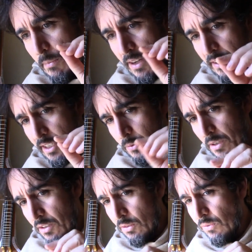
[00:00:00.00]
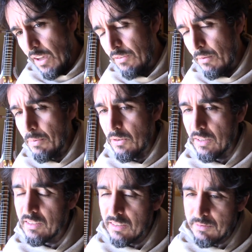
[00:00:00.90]
about each one of those 5
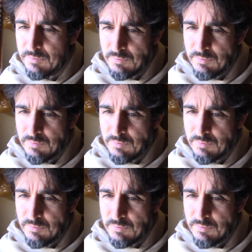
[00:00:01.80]
components.